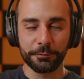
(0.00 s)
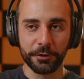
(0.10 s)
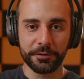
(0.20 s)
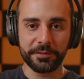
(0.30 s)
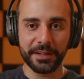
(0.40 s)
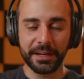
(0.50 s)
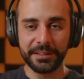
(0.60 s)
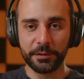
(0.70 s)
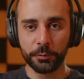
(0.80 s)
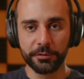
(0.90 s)
the first thing I
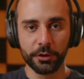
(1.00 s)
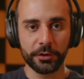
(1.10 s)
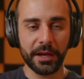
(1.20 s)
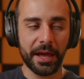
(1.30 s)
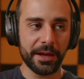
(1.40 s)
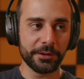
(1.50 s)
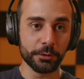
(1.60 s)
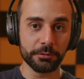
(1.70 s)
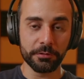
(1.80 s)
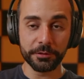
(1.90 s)
did was look at
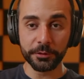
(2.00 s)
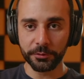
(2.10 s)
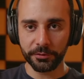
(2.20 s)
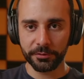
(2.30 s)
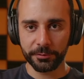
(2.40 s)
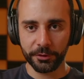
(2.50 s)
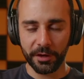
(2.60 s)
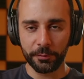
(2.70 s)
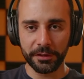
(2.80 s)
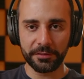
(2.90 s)
your reviews because
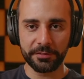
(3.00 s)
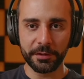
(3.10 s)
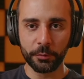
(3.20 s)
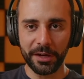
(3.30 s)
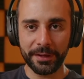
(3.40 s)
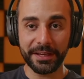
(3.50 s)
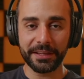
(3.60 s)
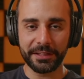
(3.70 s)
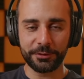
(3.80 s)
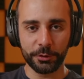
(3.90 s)
I wanted to see what am I
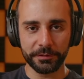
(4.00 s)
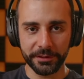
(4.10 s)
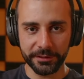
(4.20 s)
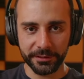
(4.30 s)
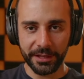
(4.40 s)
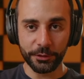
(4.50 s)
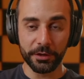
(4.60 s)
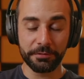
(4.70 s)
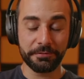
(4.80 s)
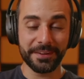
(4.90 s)
getting into over here. And you
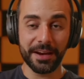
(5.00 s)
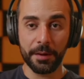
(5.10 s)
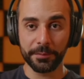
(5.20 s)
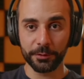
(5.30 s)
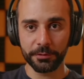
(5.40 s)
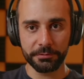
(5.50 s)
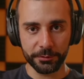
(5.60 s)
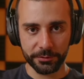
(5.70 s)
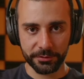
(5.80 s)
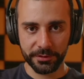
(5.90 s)
had phenomenal
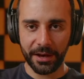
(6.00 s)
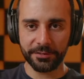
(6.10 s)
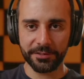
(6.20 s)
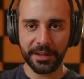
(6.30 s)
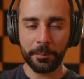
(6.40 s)
reviews. How does this